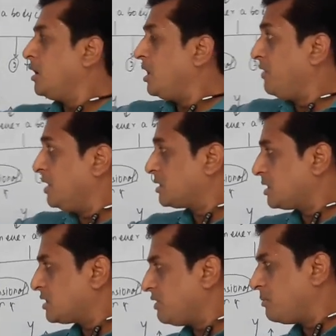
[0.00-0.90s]
If we
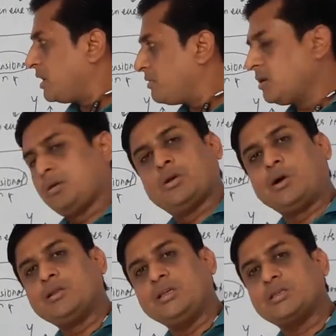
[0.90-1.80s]
discuss one by one
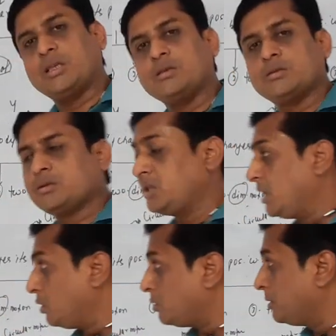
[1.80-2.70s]
all these things,
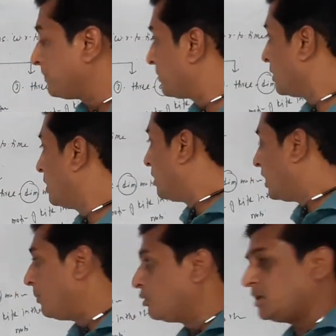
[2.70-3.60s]
then look
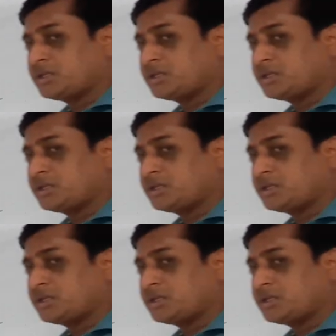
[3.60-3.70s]
about